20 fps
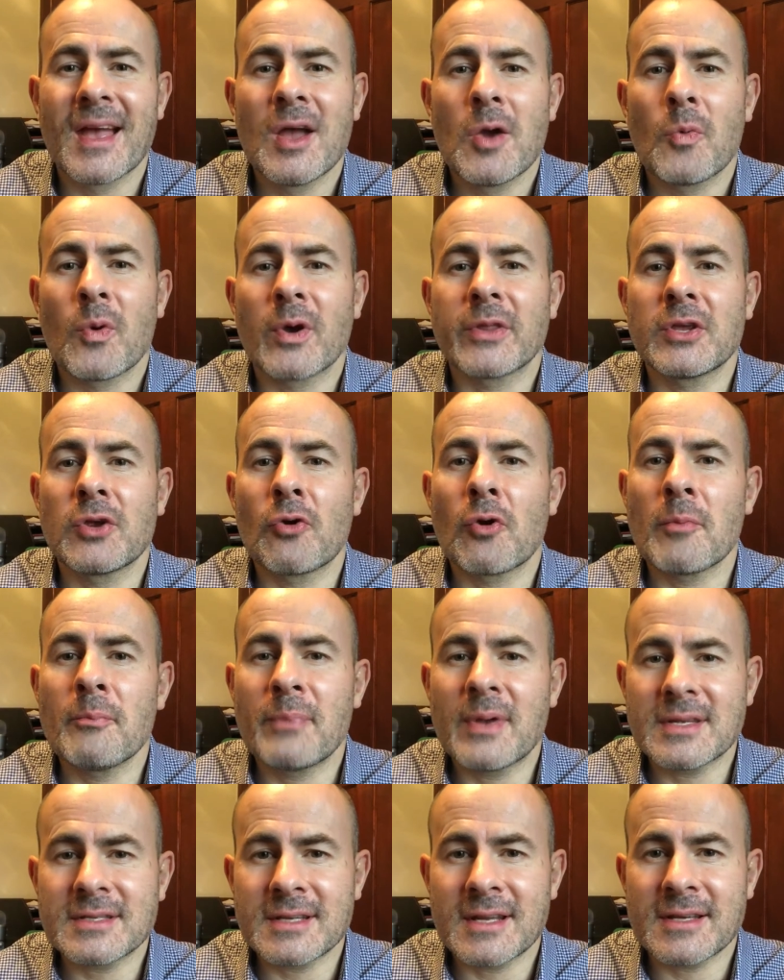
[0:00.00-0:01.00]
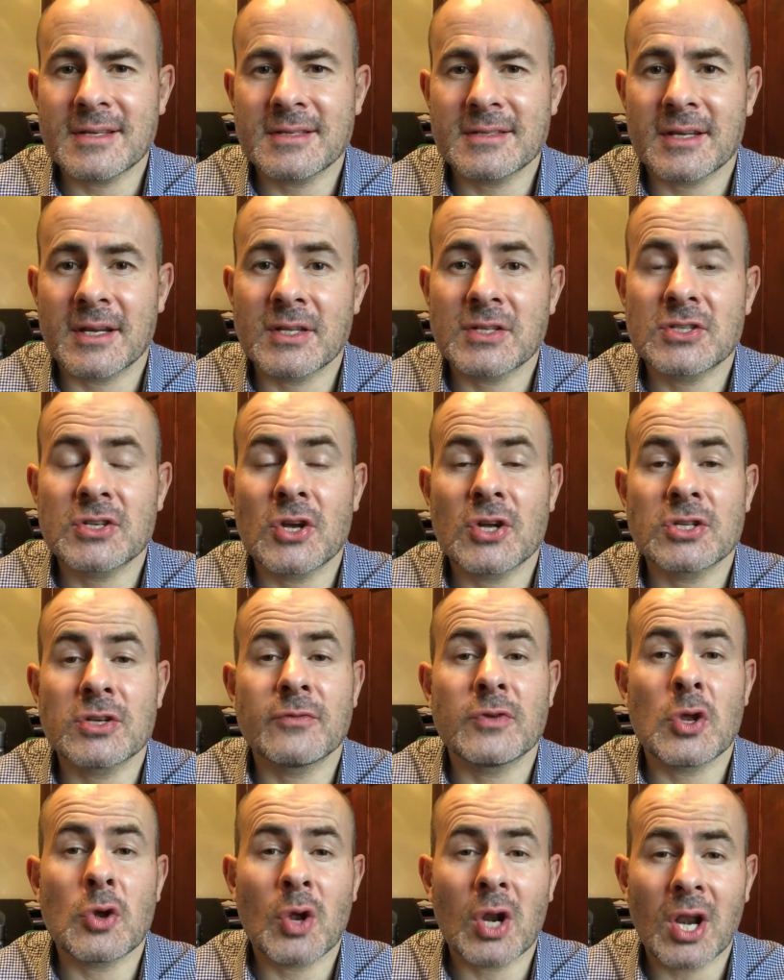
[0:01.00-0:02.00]
Whether you're in business and in search of
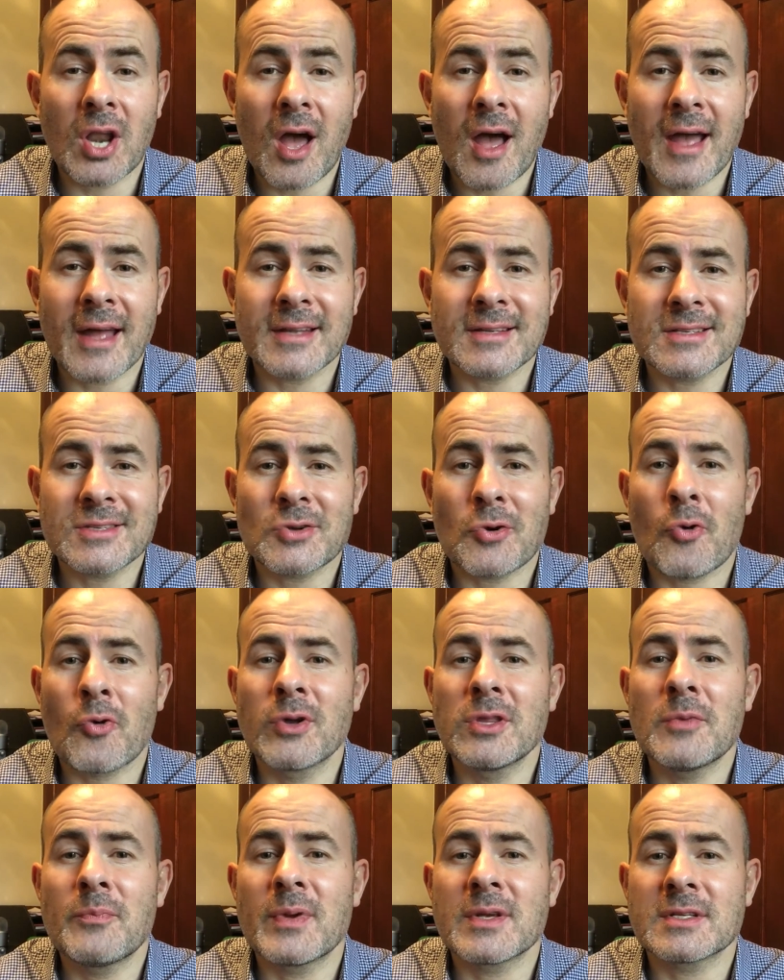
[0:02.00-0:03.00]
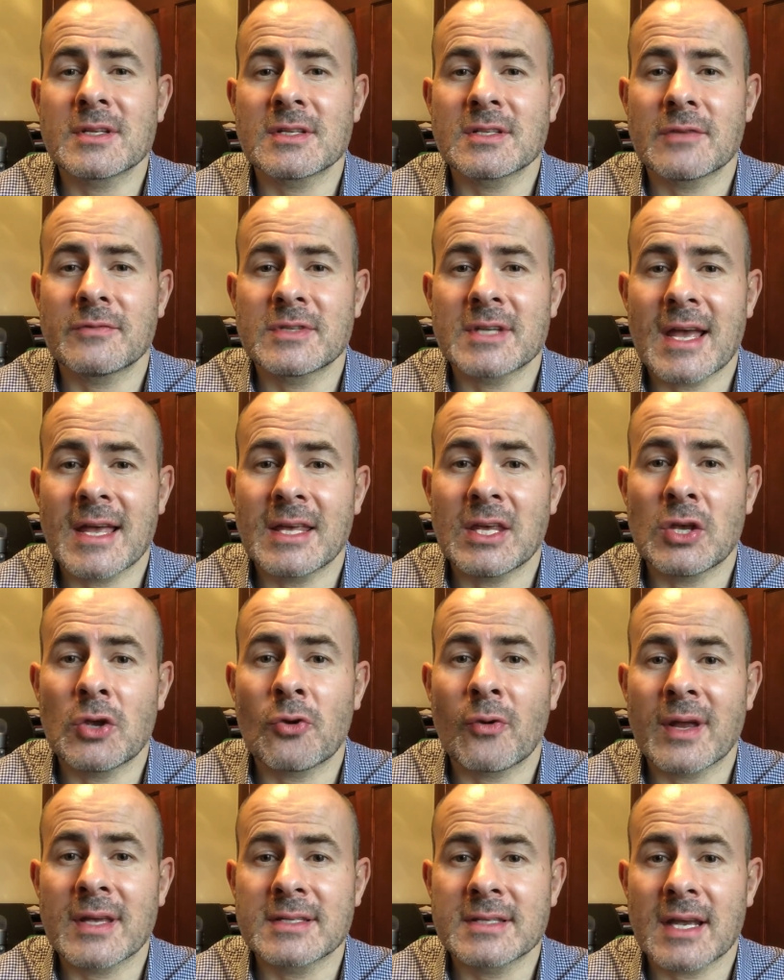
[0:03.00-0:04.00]
new clients or in the business of taking
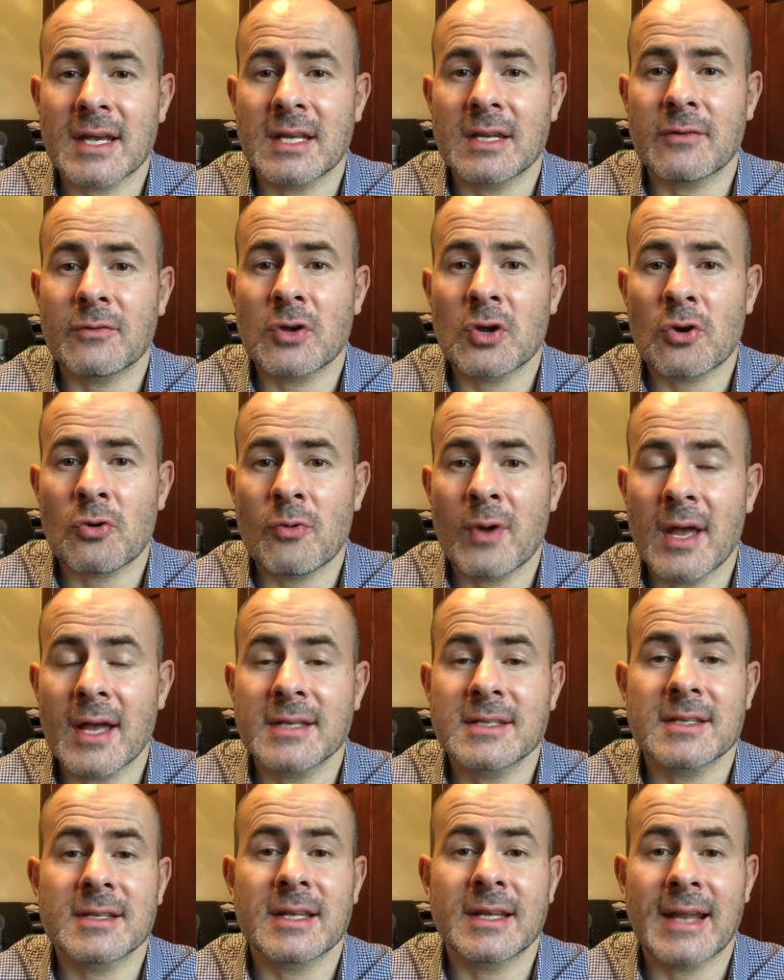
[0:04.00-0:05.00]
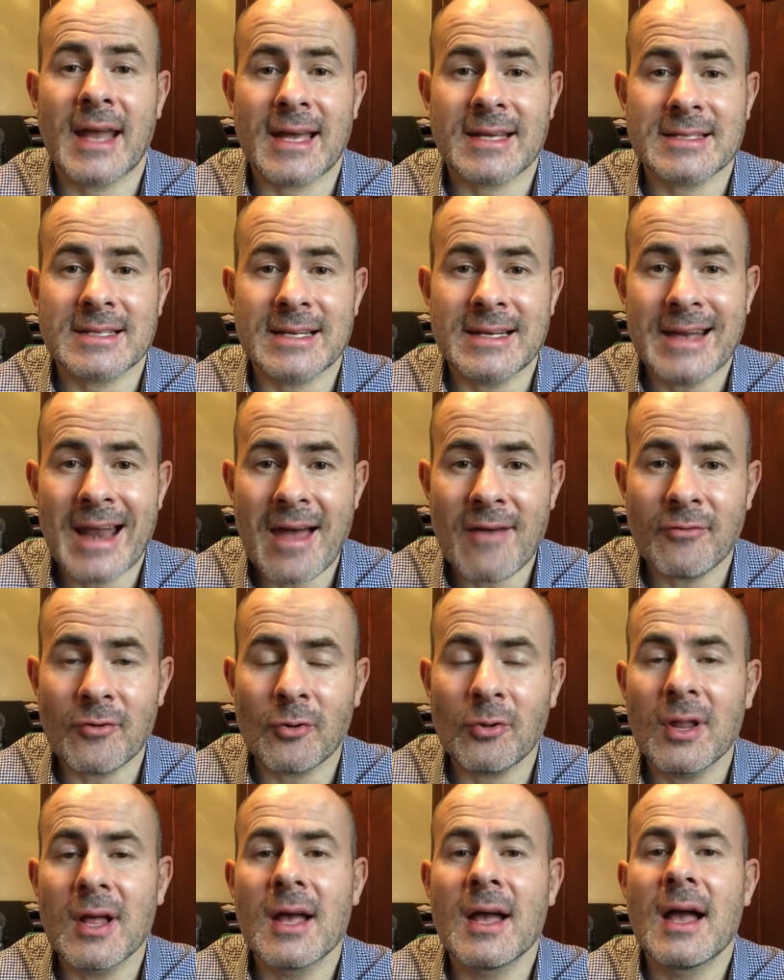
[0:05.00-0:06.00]
your executive career to the next
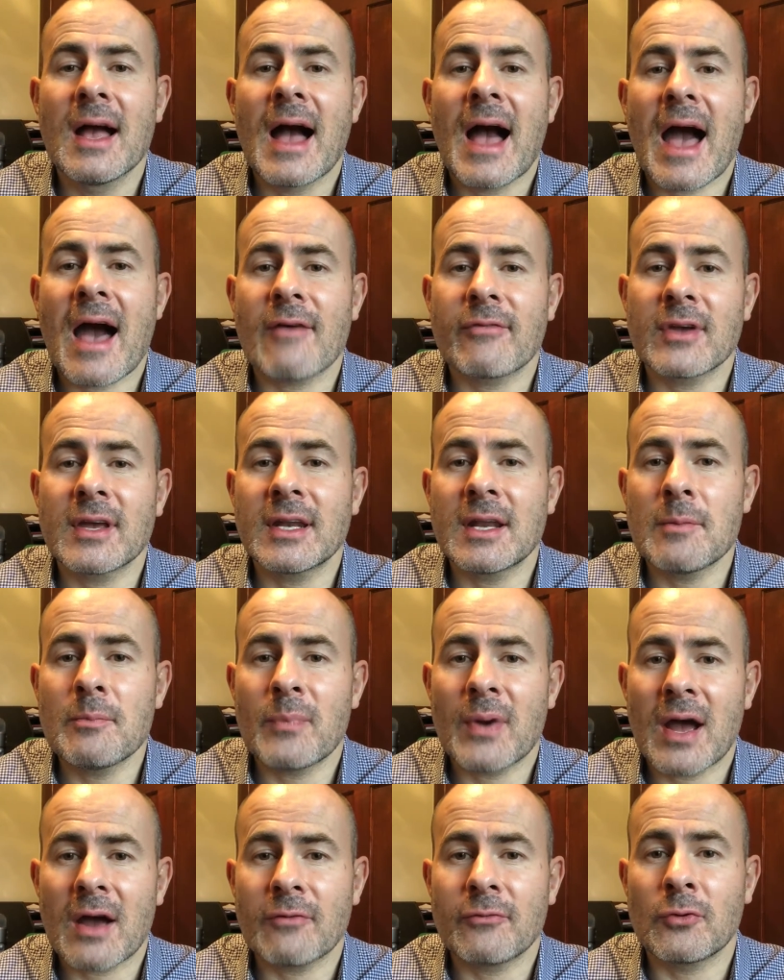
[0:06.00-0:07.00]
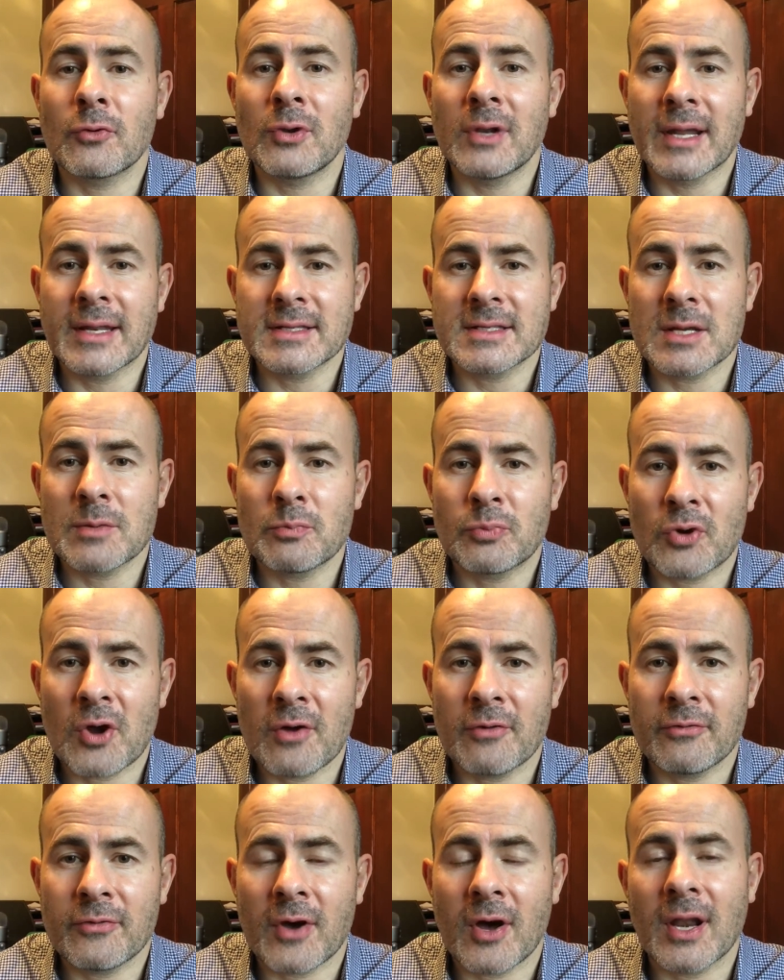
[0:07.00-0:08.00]
level, having an impactful LinkedIn
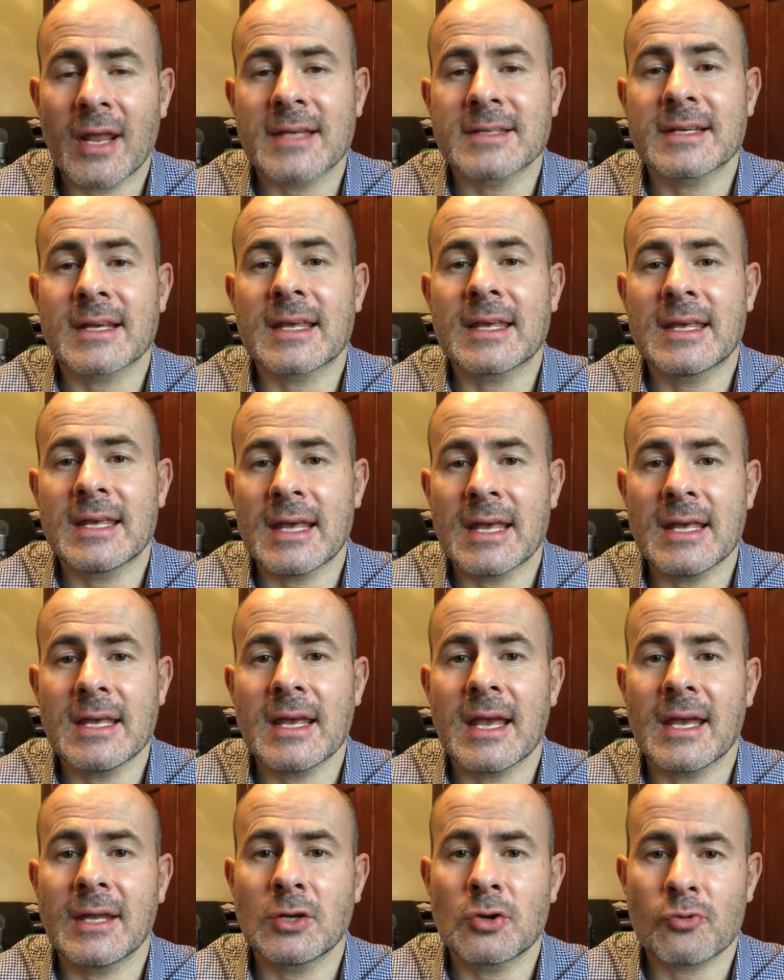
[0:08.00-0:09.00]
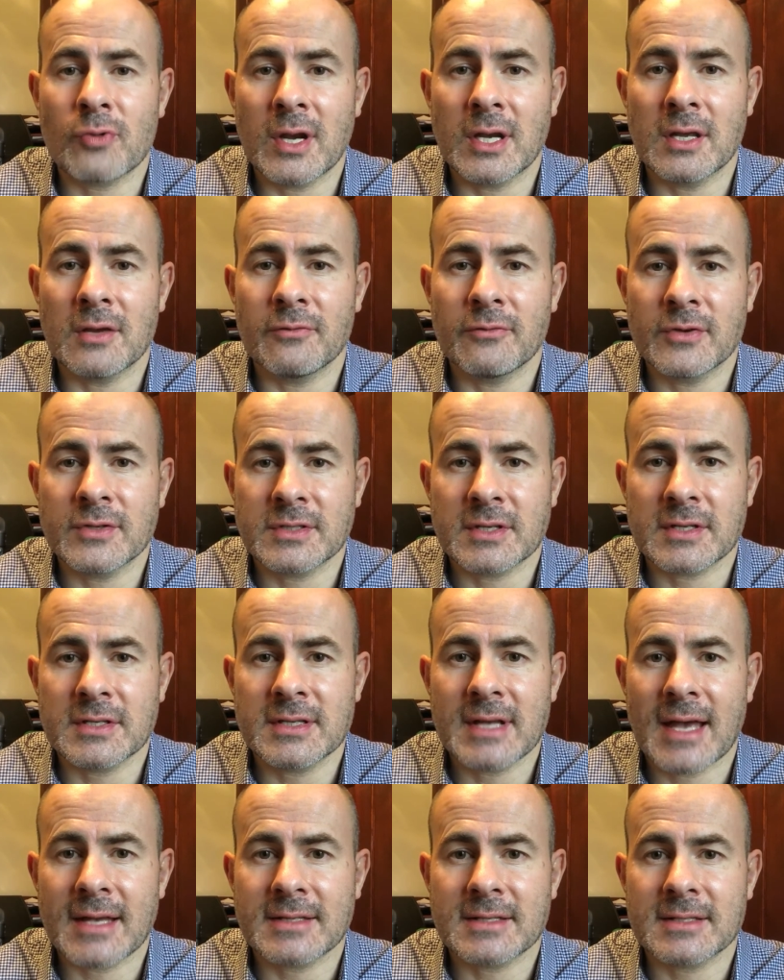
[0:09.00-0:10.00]
profile is a key ingredient for
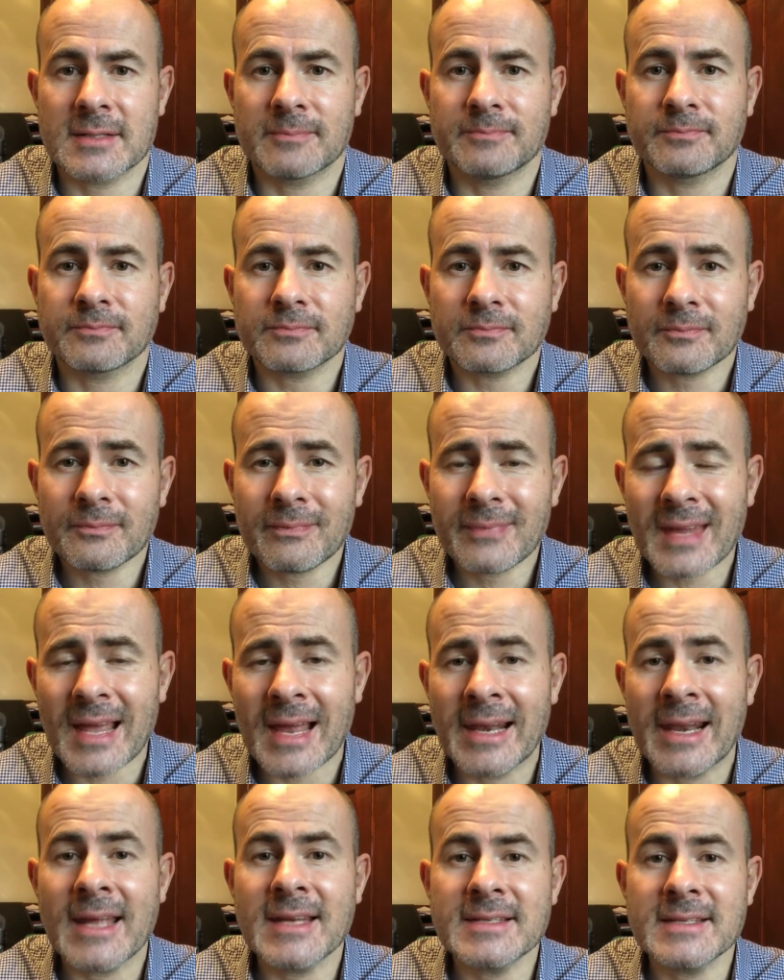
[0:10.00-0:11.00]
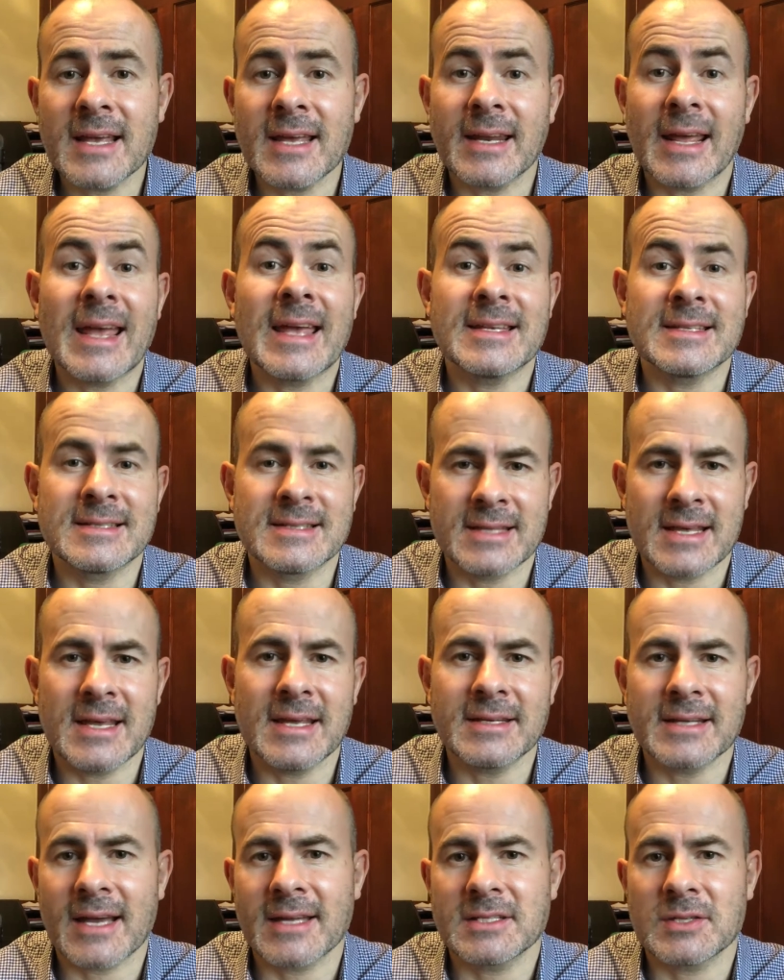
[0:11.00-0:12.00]
success. LinkedIn is the
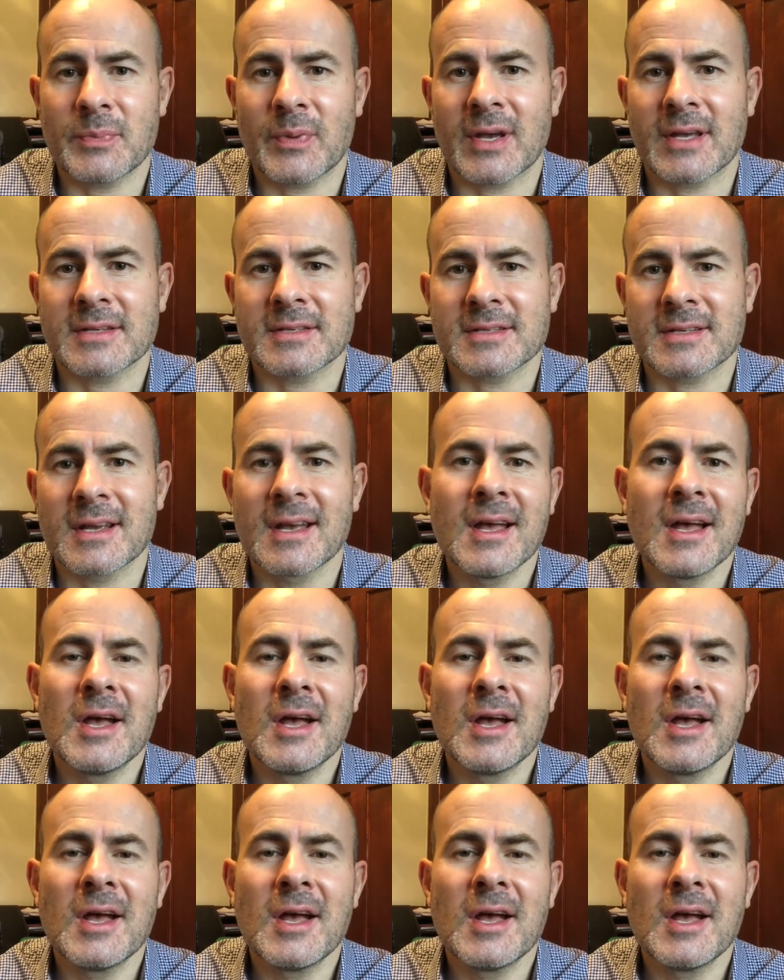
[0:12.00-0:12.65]
database.